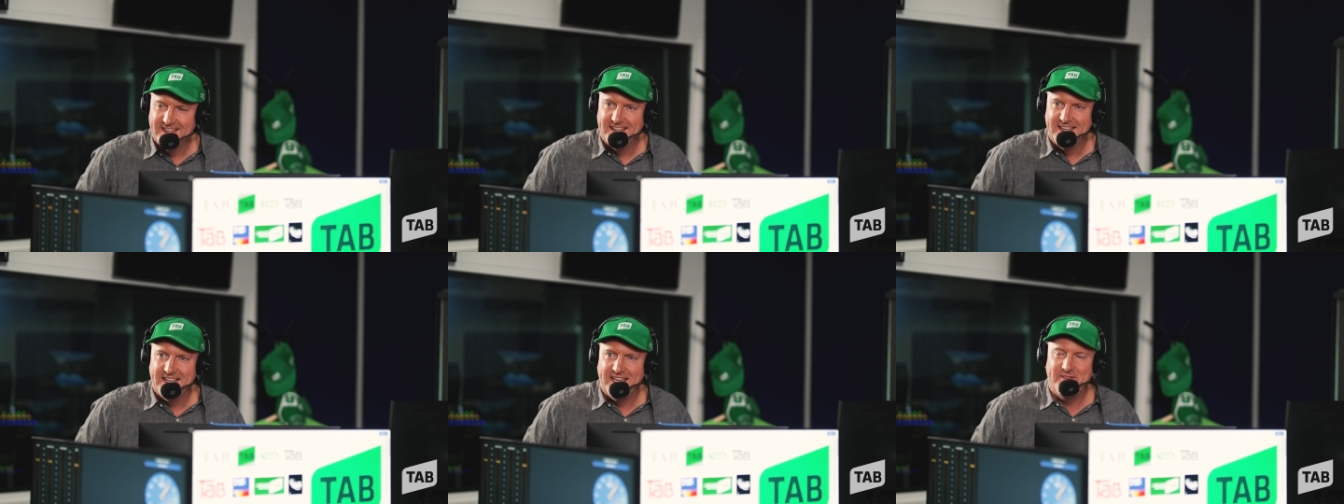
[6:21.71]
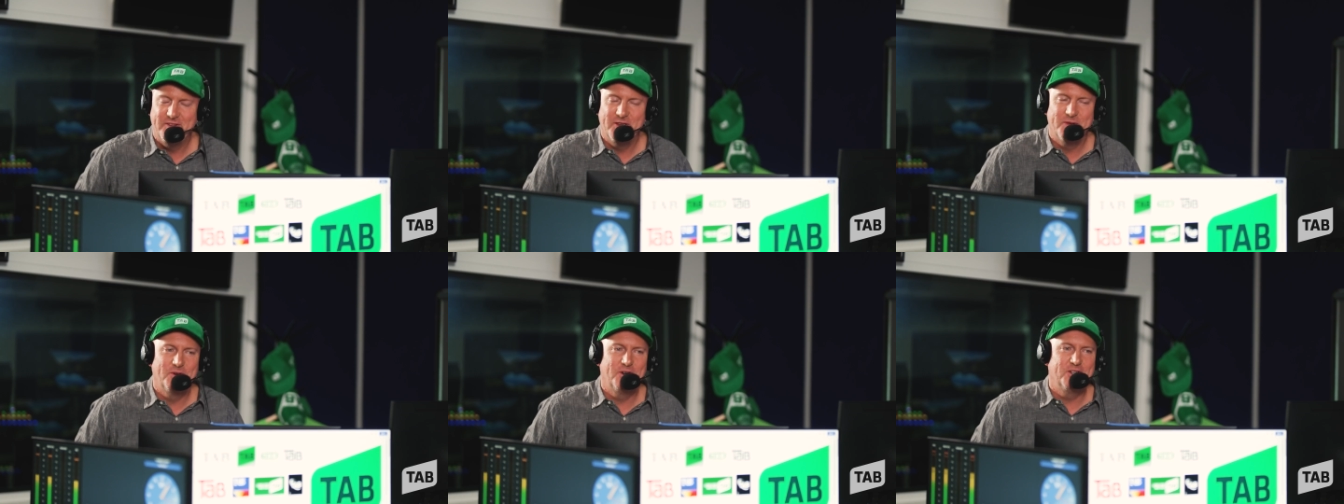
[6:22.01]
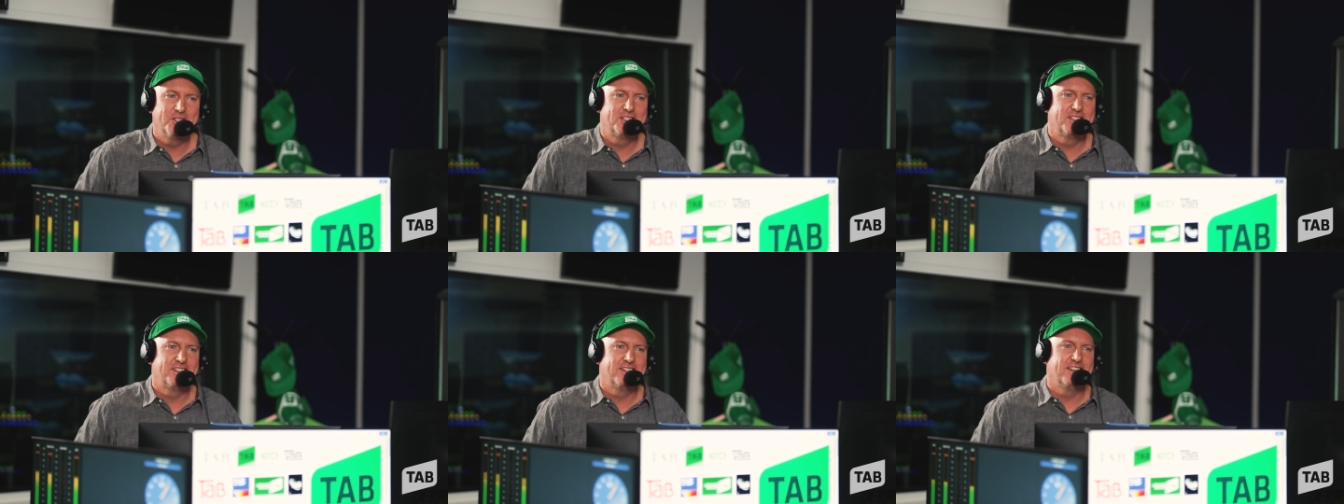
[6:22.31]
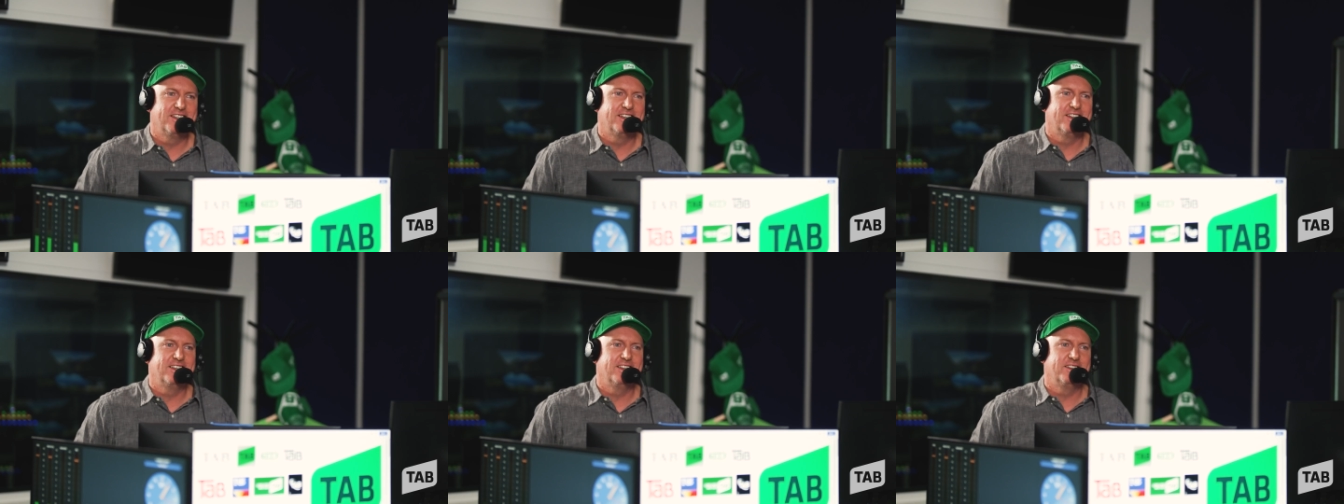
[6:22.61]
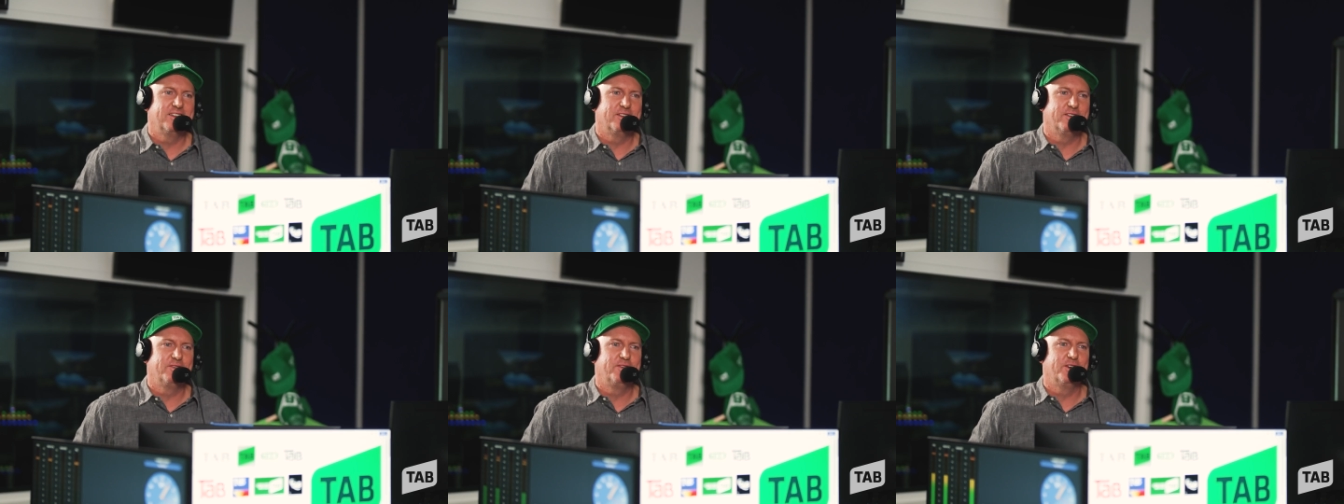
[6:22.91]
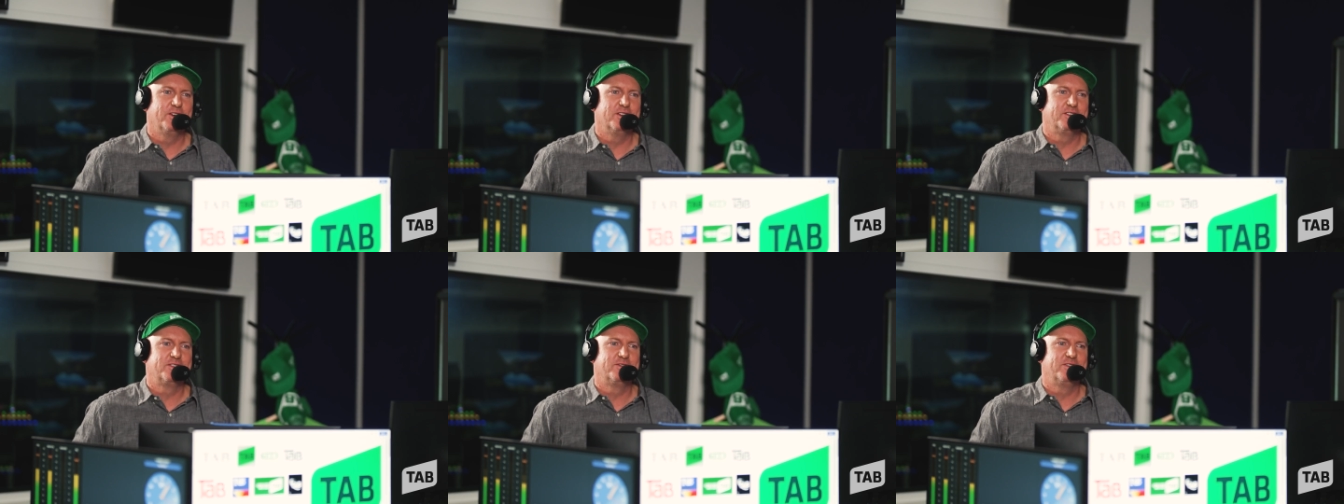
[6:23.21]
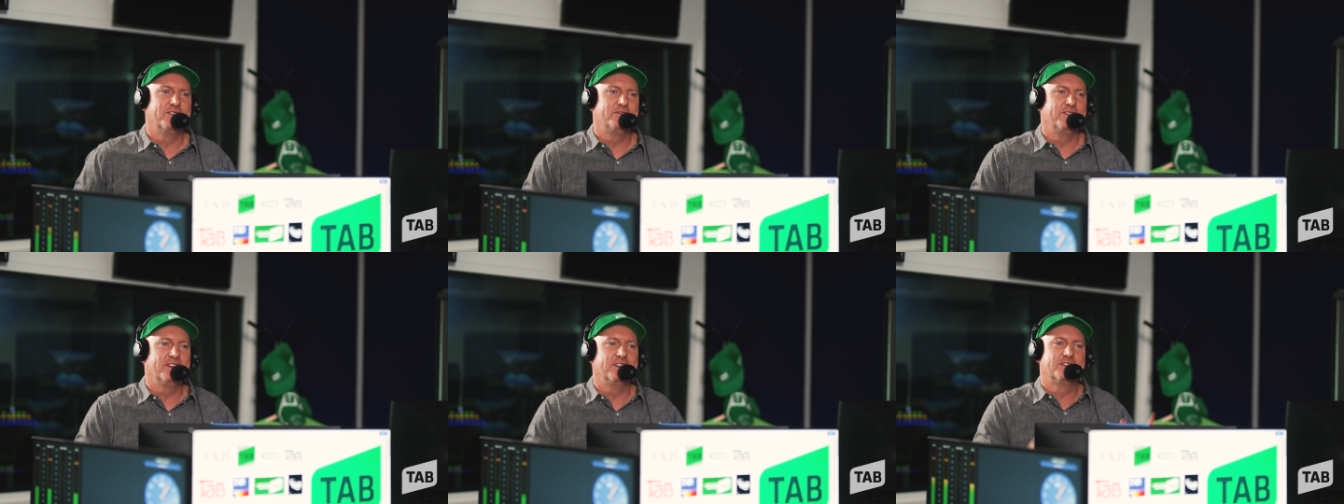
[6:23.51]
if you watched the first,
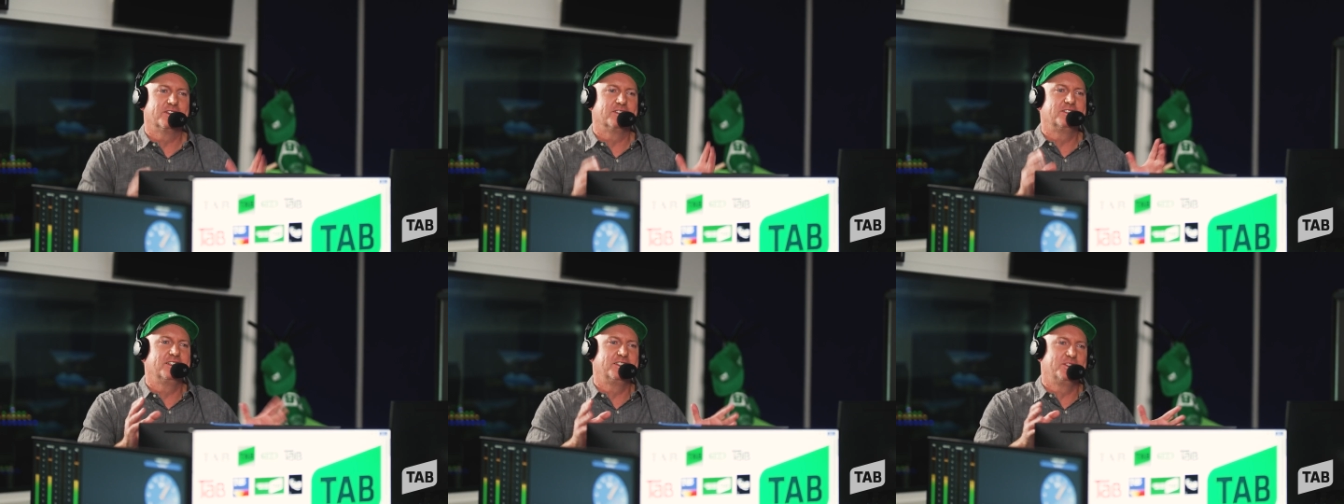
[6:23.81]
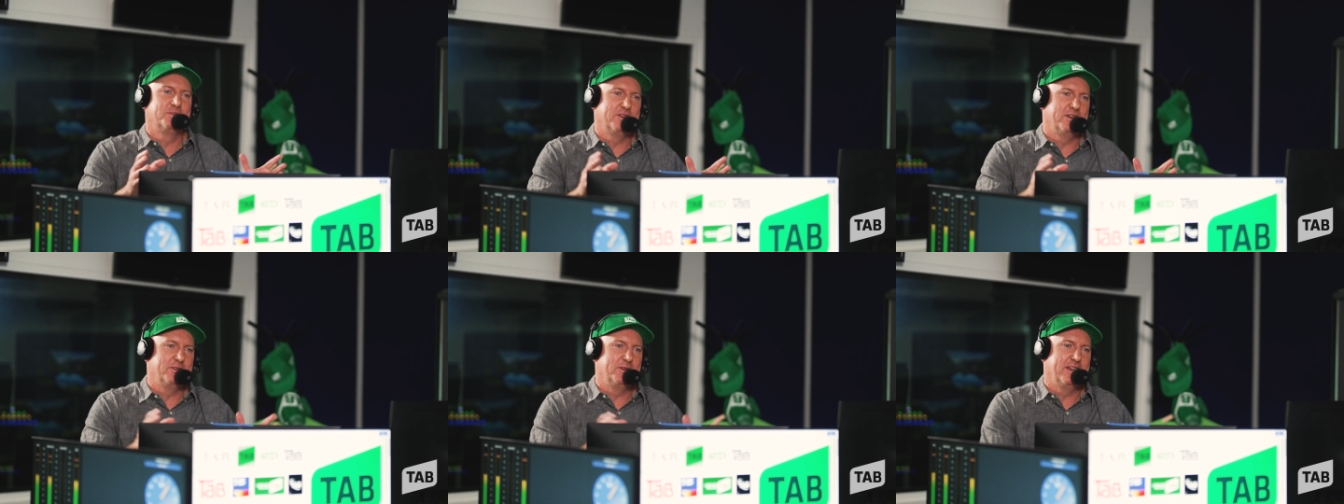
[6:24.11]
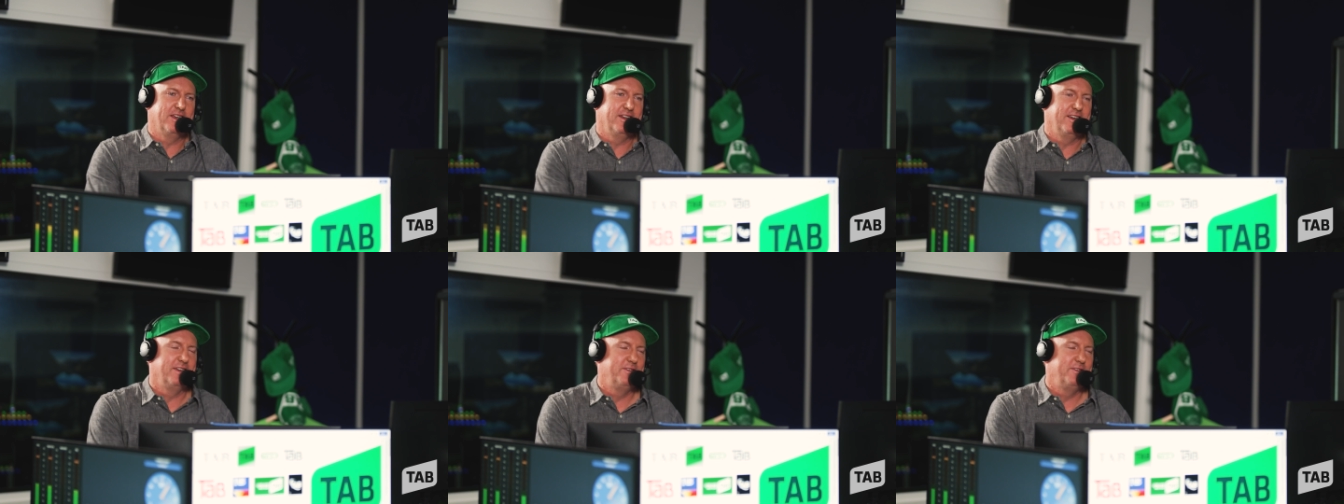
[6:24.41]
because this is where we're getting,